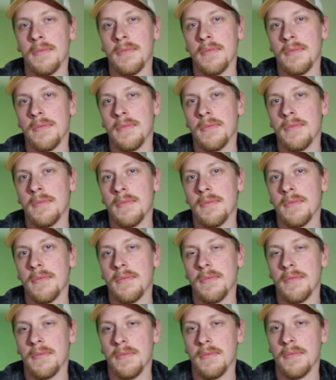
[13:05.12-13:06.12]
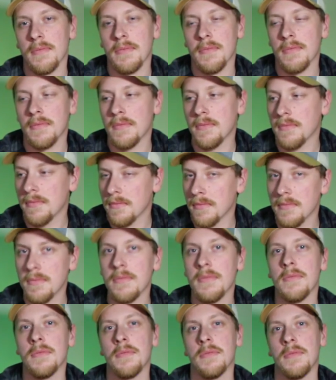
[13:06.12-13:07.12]

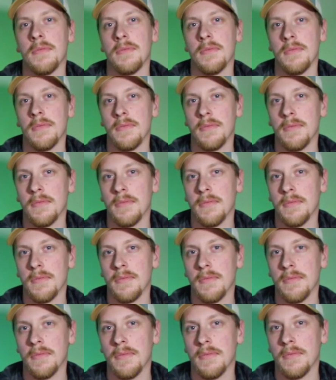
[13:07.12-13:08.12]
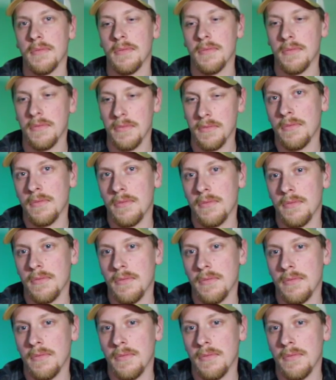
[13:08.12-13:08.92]
(not speaking)